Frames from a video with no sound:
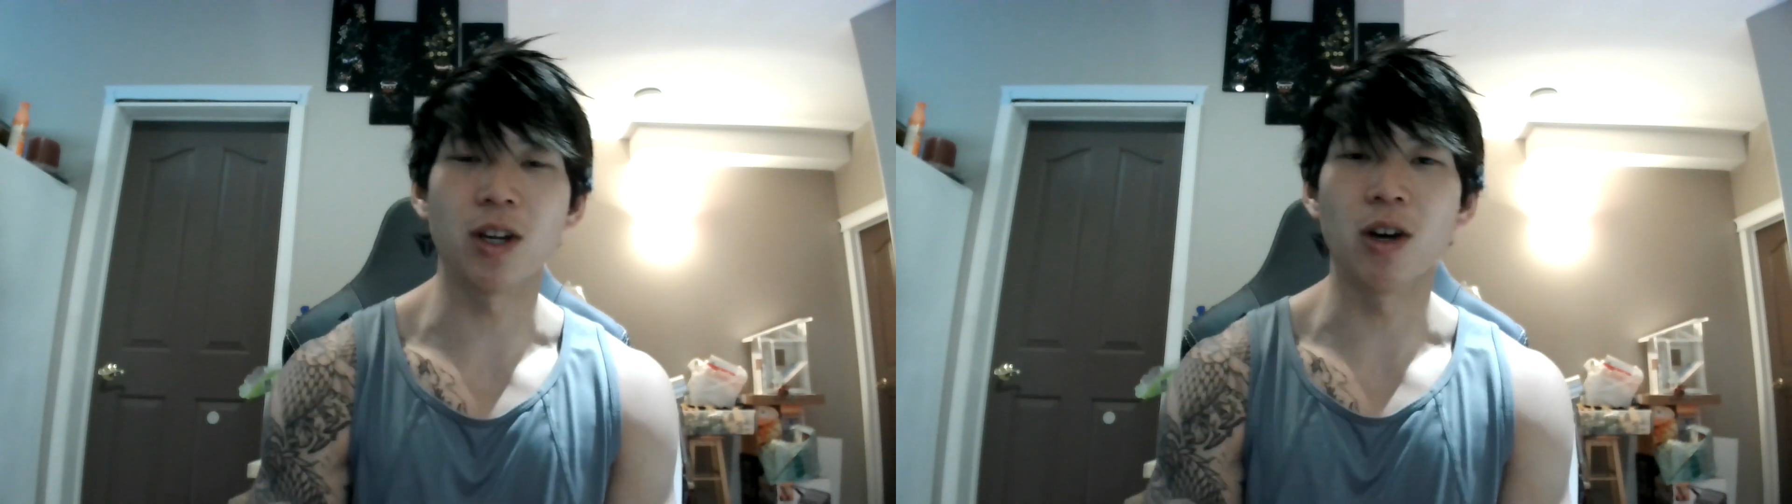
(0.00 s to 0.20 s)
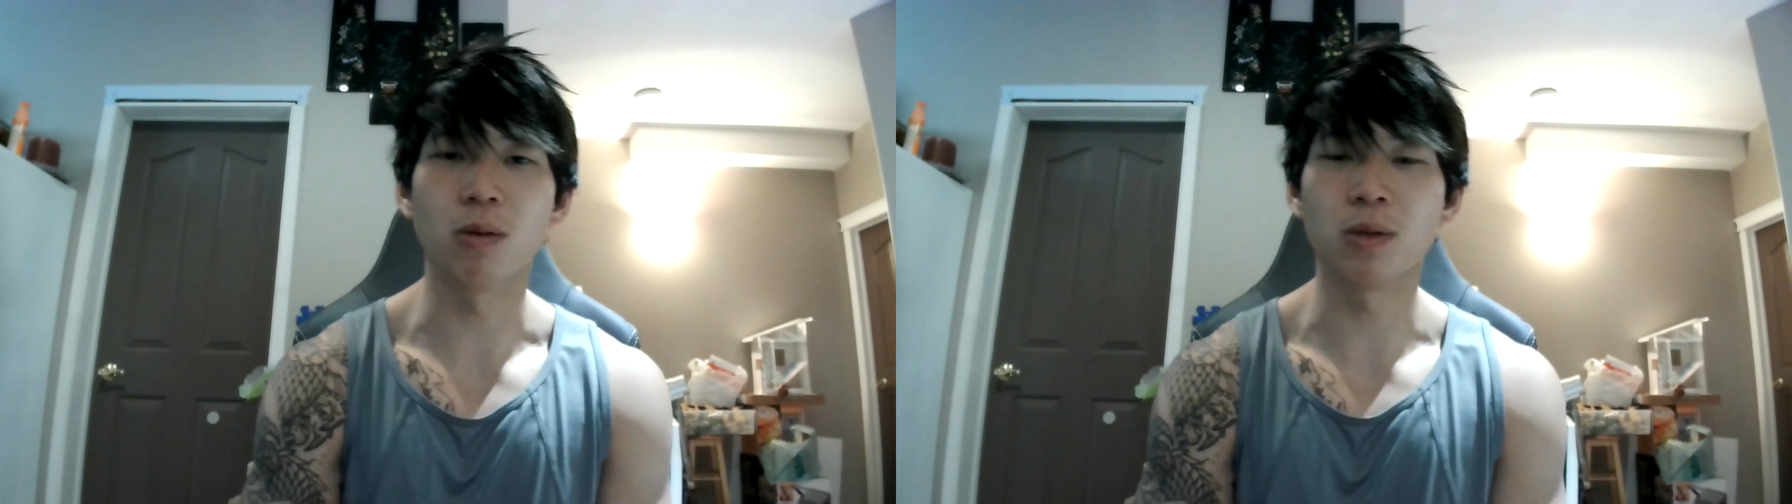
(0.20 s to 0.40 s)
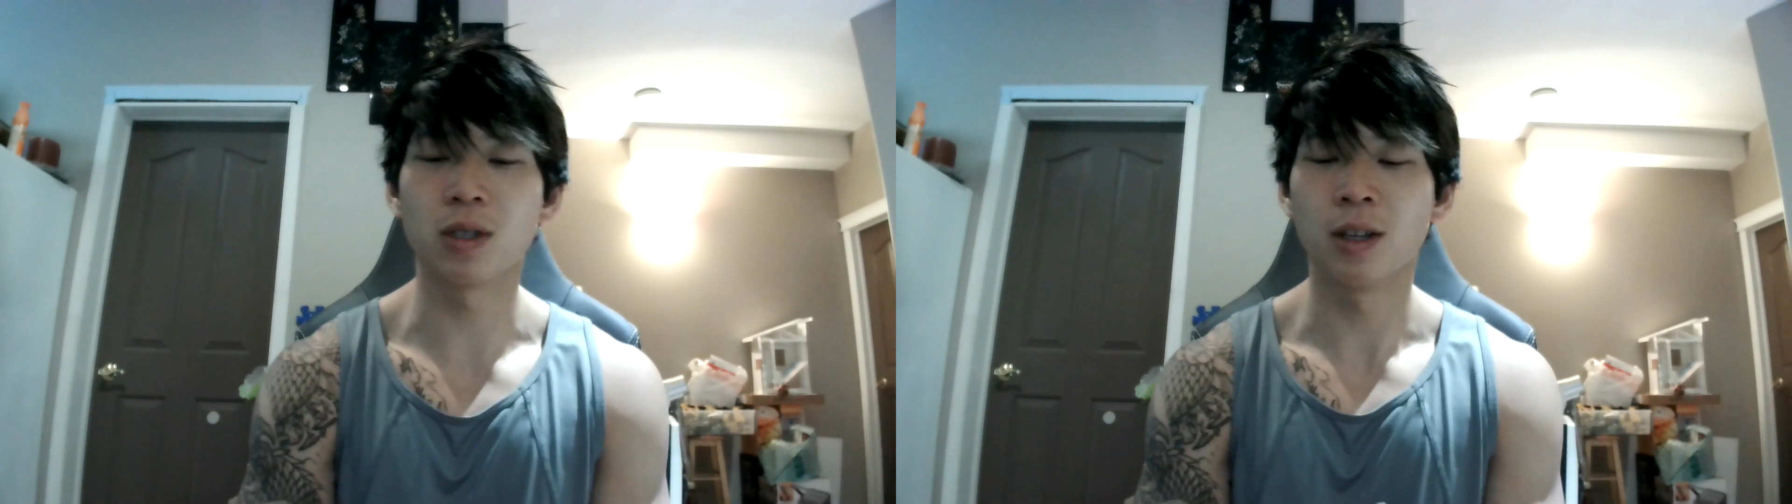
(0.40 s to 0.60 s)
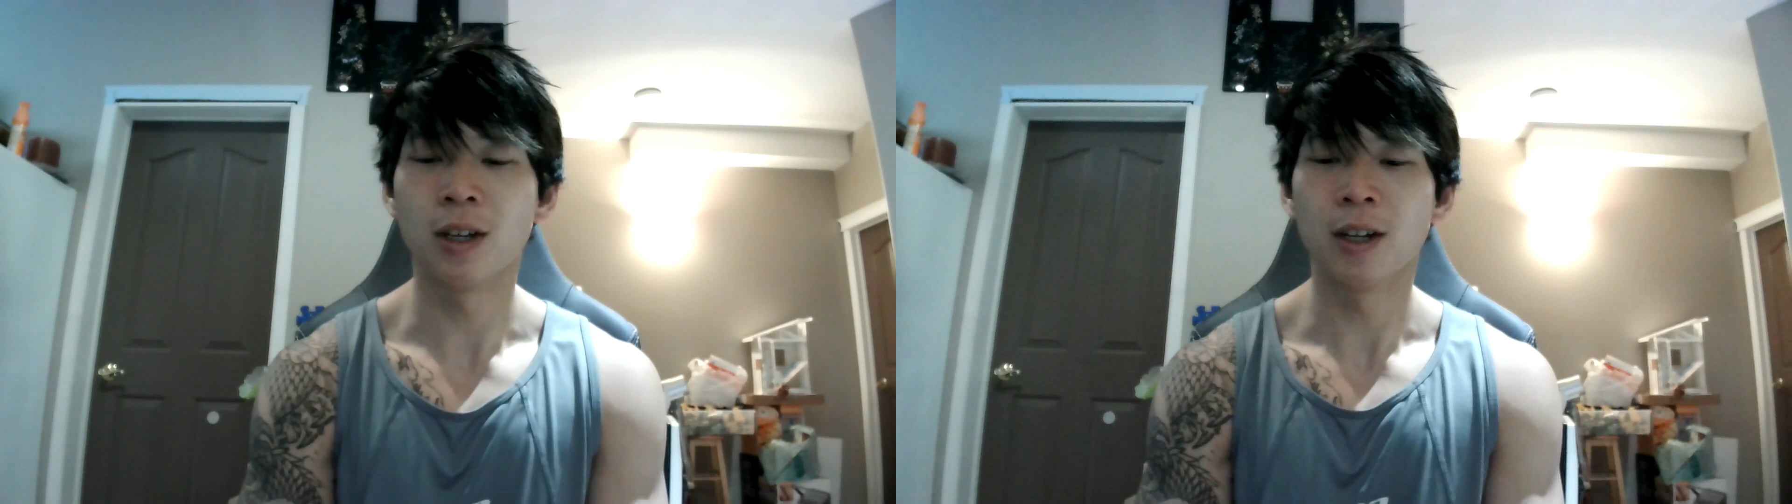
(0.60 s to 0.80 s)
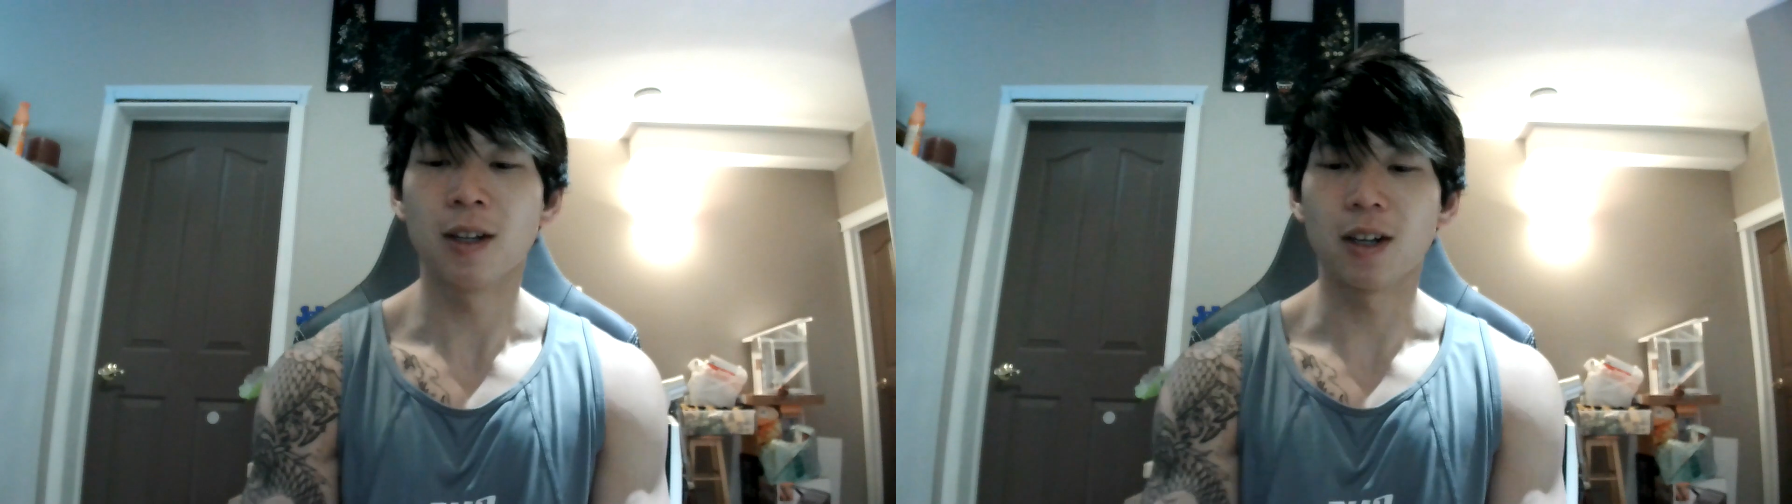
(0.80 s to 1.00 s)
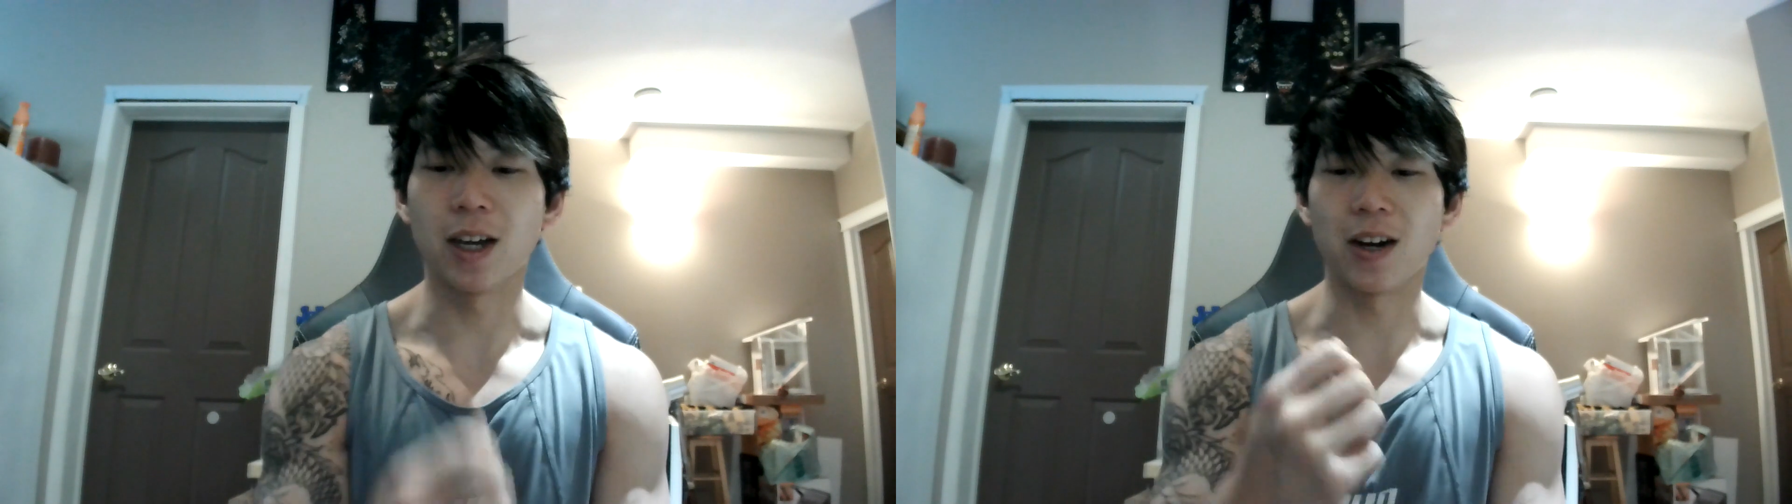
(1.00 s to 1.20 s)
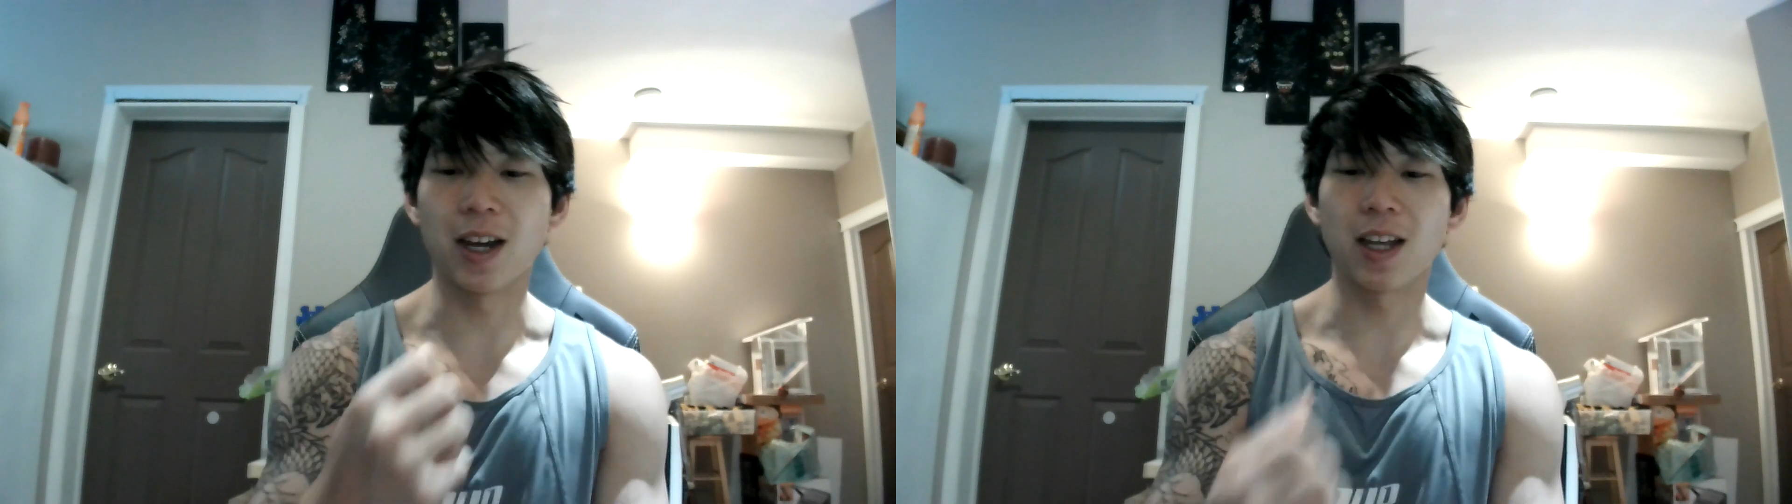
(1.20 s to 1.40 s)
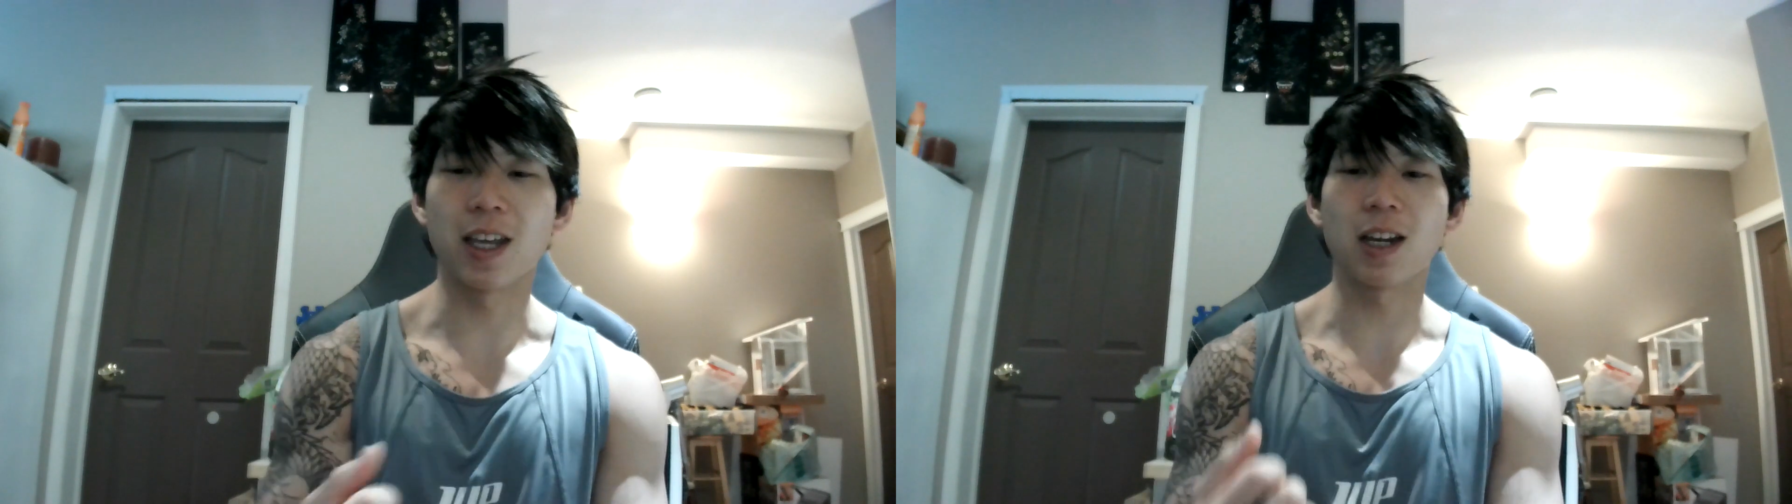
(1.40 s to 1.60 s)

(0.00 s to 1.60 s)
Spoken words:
nose. Like,